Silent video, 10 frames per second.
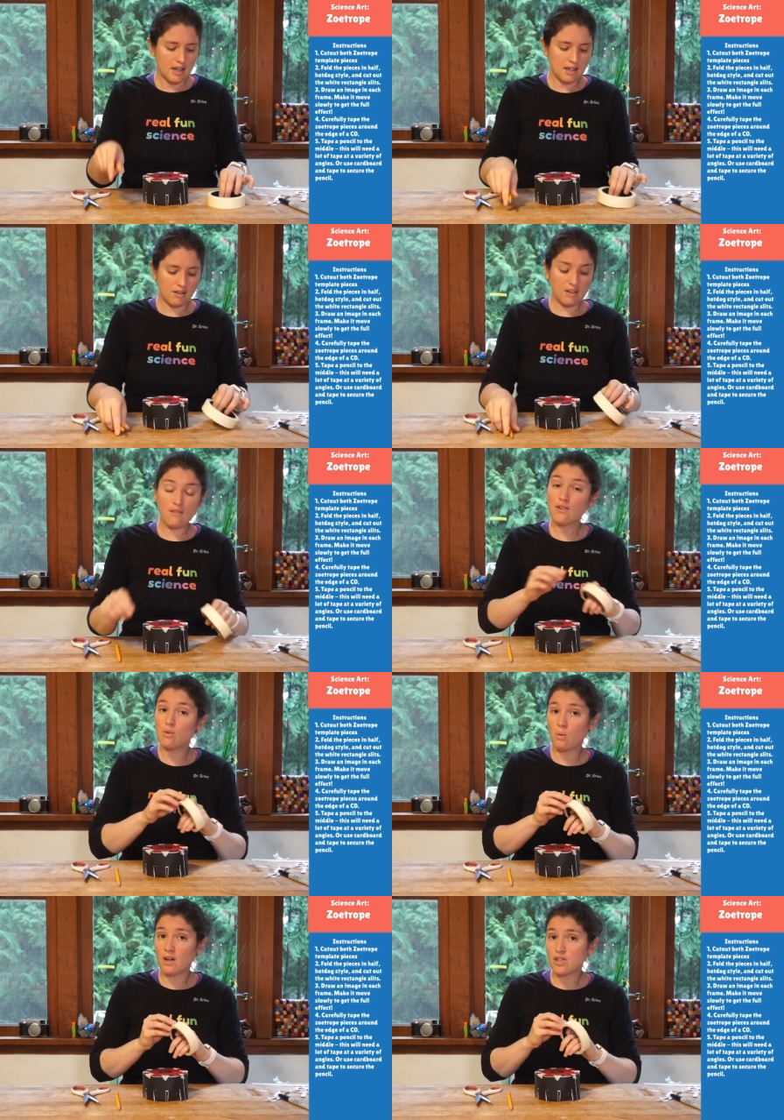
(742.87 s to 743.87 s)
Now, if
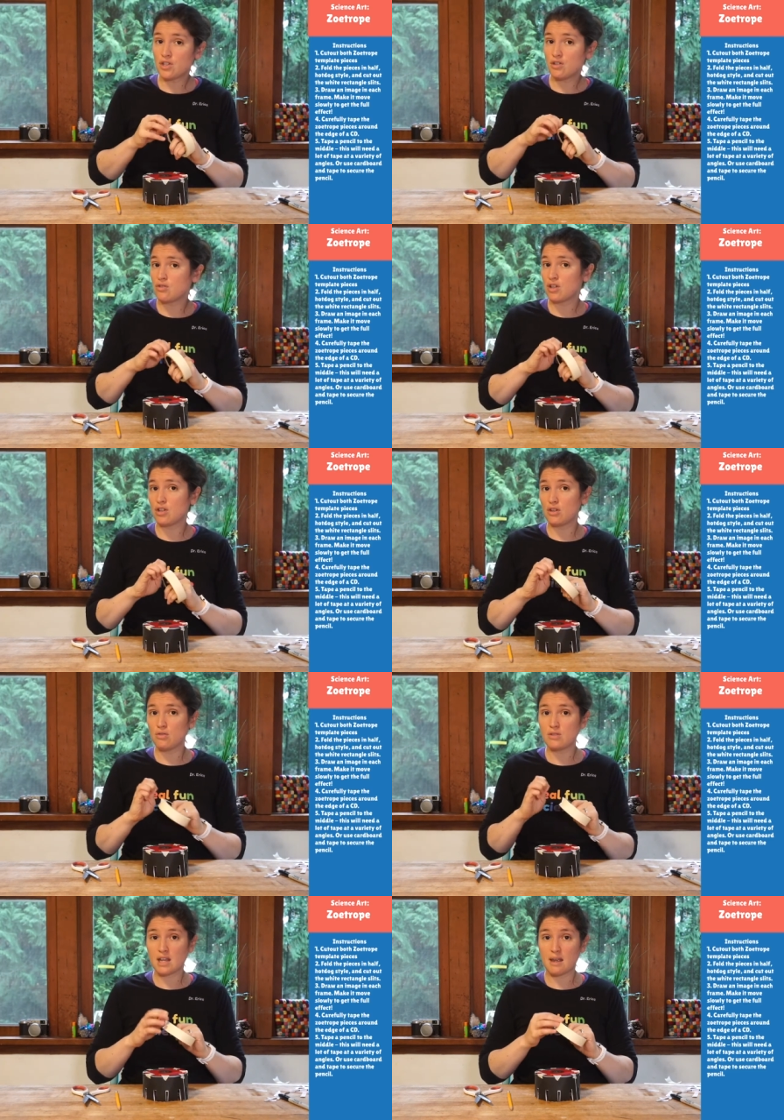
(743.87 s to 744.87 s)
you want to, you could
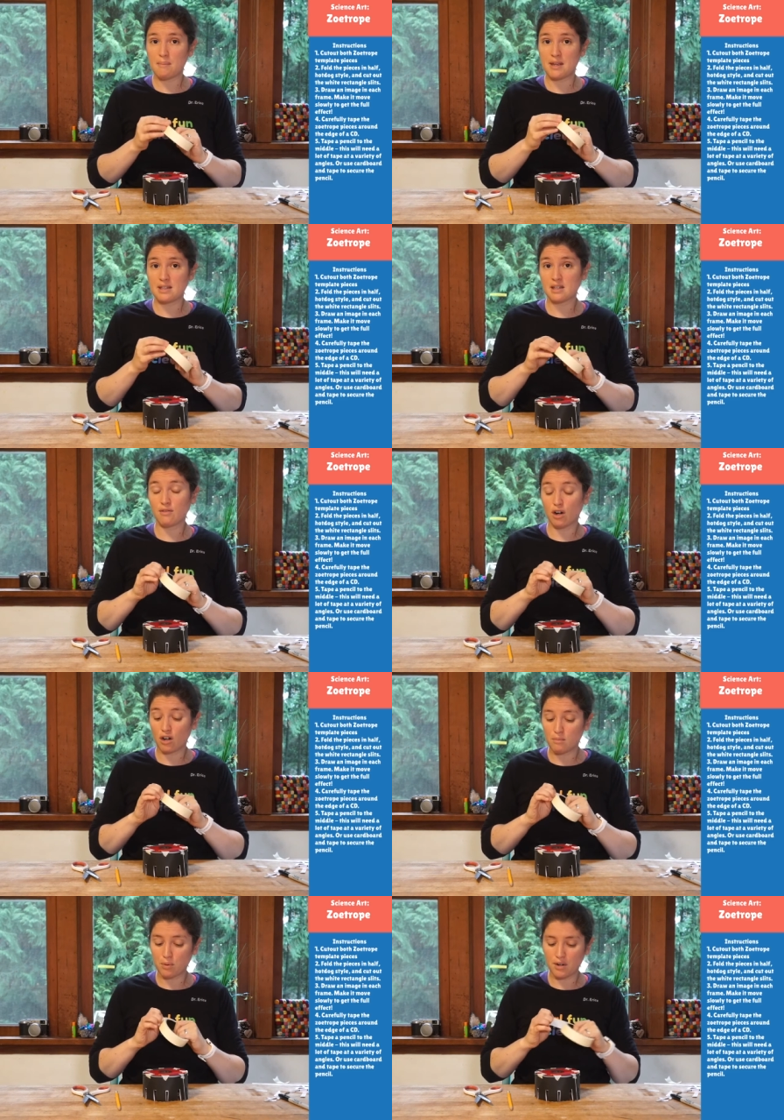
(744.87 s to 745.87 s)
use a piece of
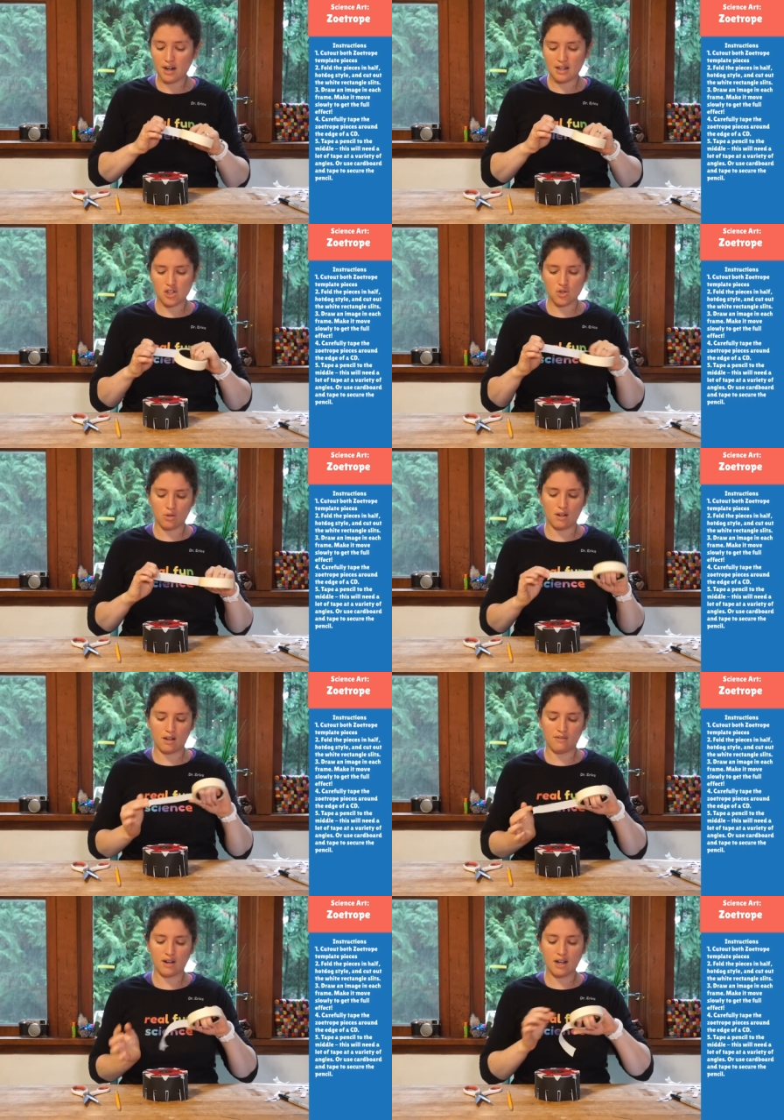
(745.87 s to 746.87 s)
cardboard and sort
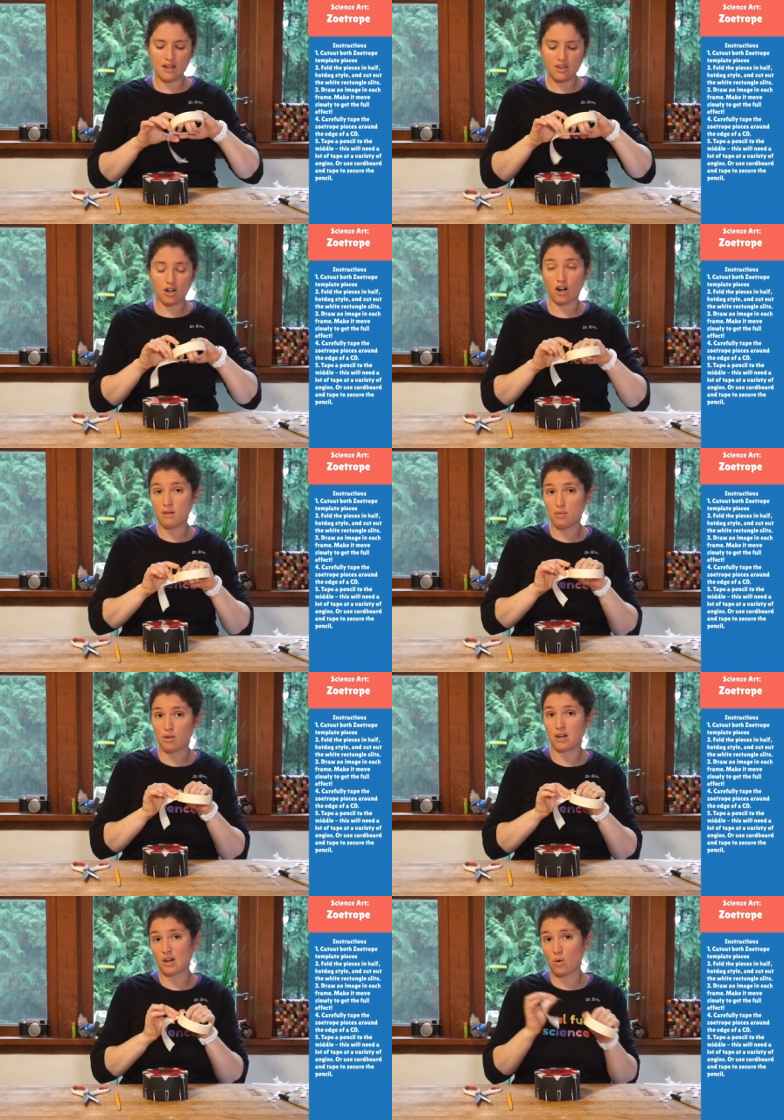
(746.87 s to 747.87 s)
of cut the
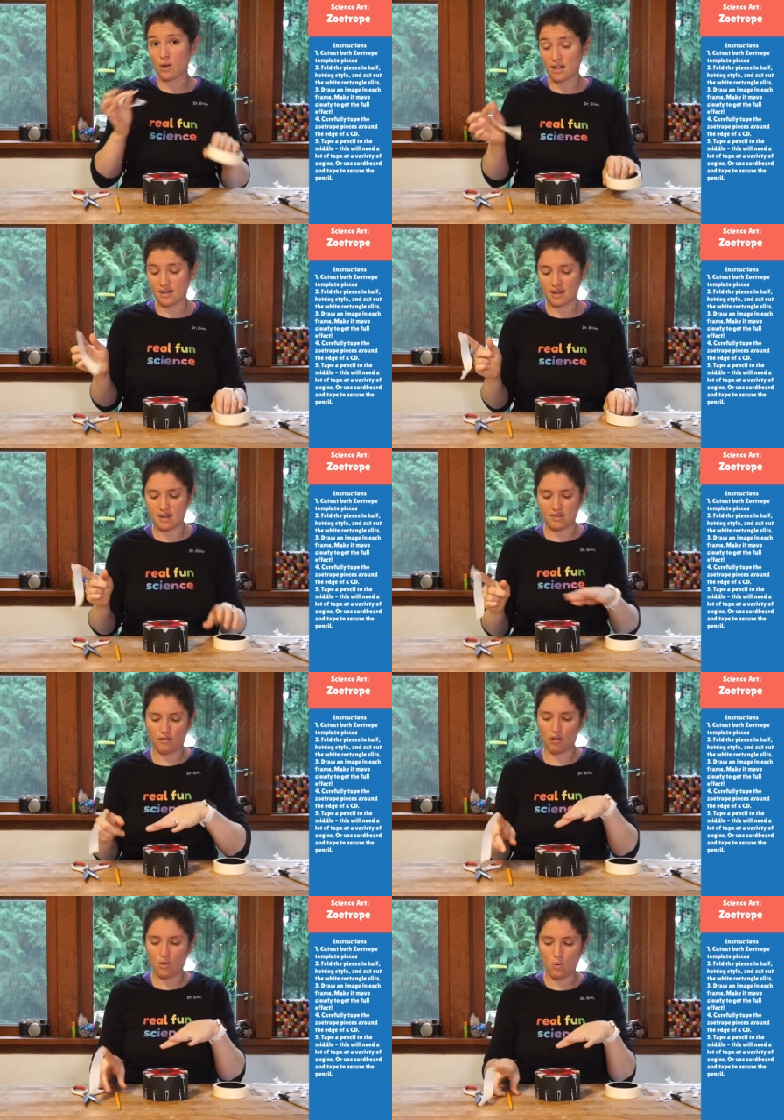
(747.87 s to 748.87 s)
cardboard accordingly
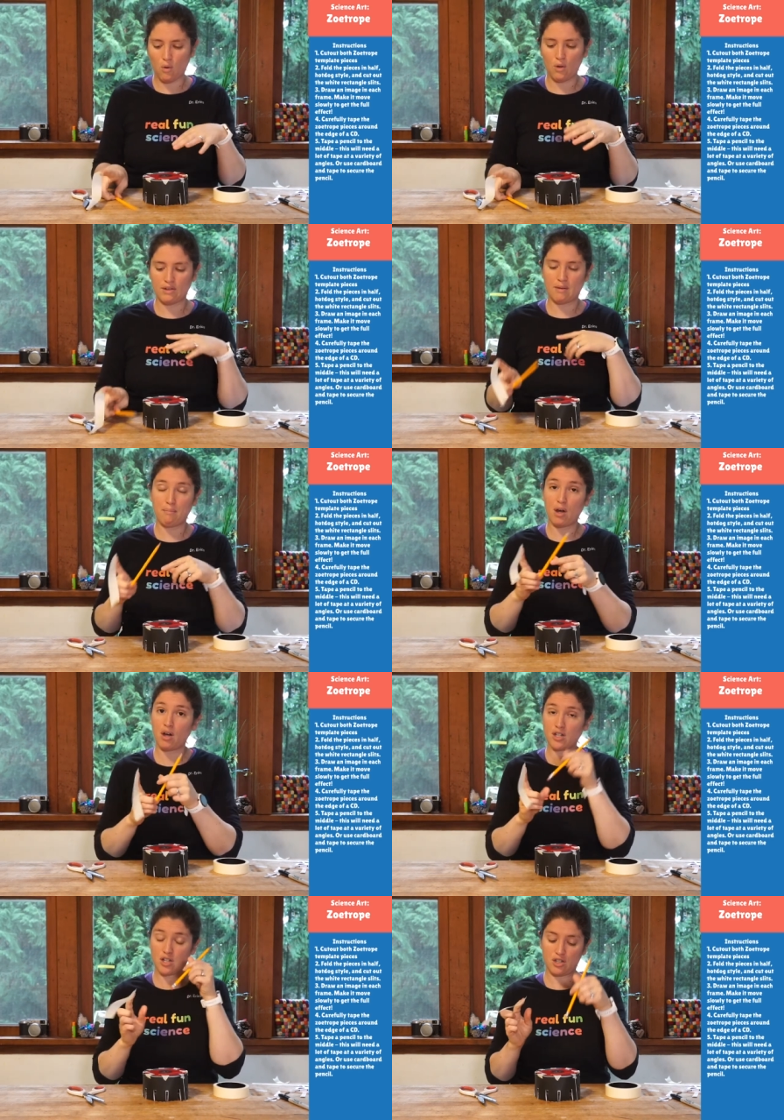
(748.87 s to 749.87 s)
for the hole and then
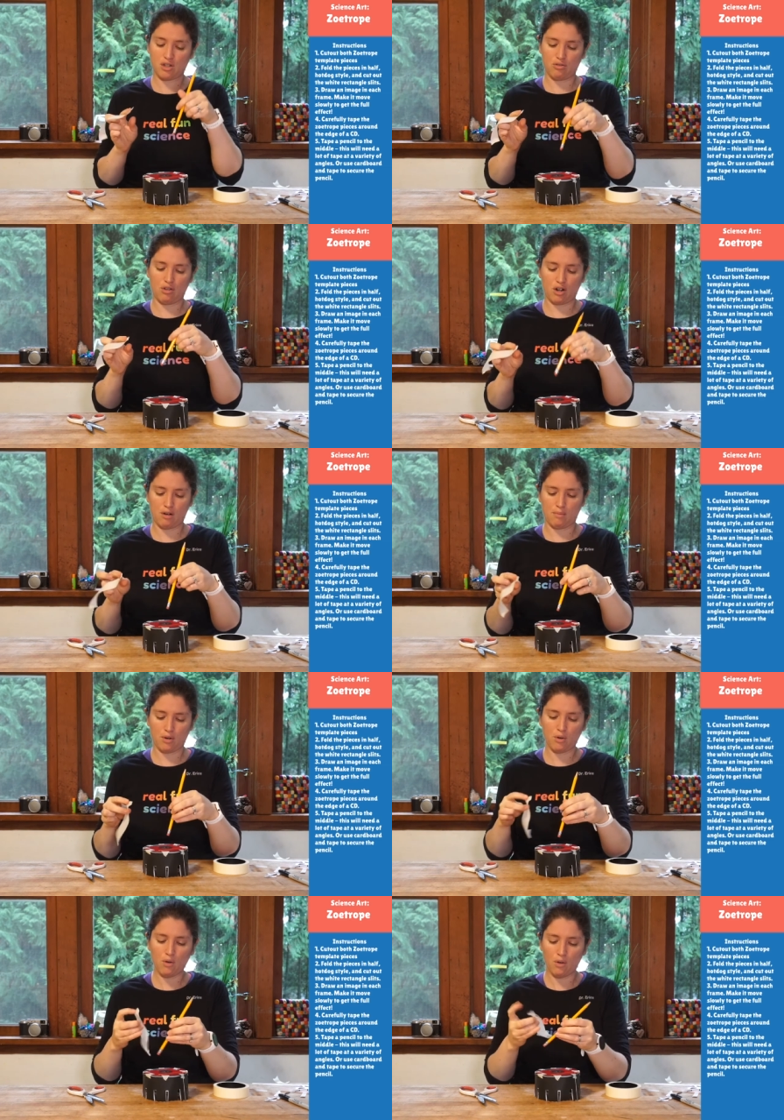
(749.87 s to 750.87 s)
punch this through the cardboard
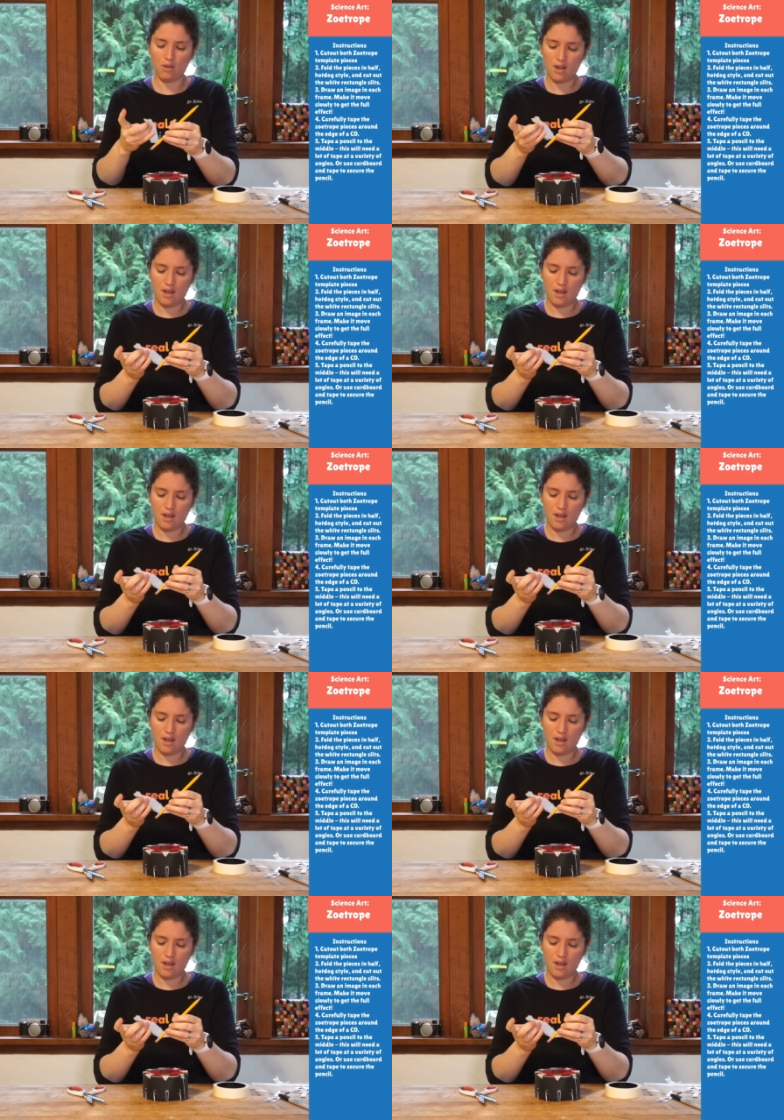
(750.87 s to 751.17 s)
hole.